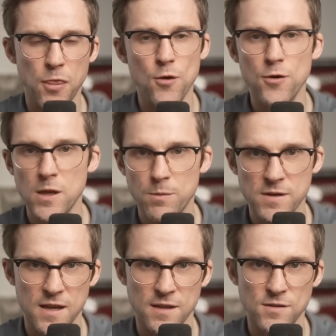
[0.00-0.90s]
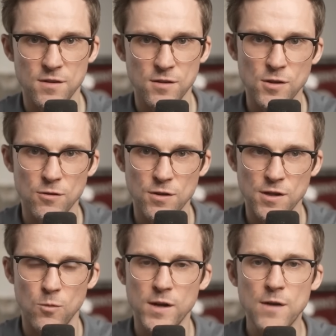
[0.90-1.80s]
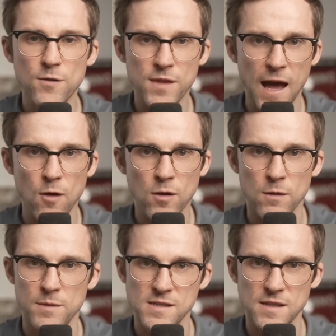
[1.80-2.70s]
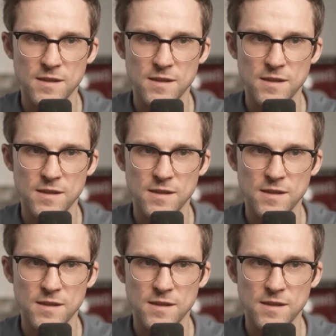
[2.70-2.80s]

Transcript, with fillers: 30% year on year, whatever the outcome is.